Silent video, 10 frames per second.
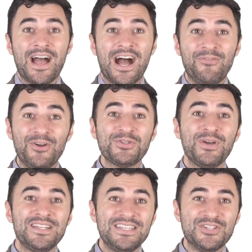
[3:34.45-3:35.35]
I've also
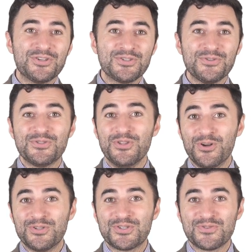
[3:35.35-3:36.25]
had teachers whose
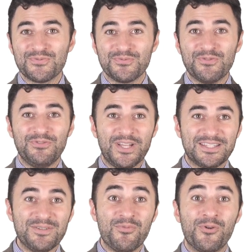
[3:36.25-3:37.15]
notes
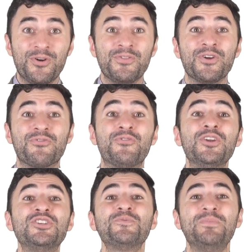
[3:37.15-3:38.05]
reflected more of their
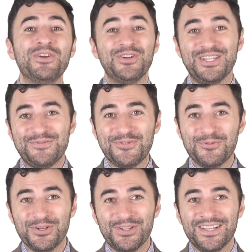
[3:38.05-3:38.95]
free spirit, if you
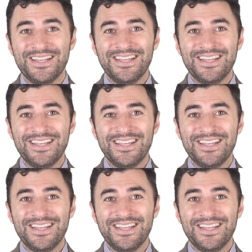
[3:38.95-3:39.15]
will,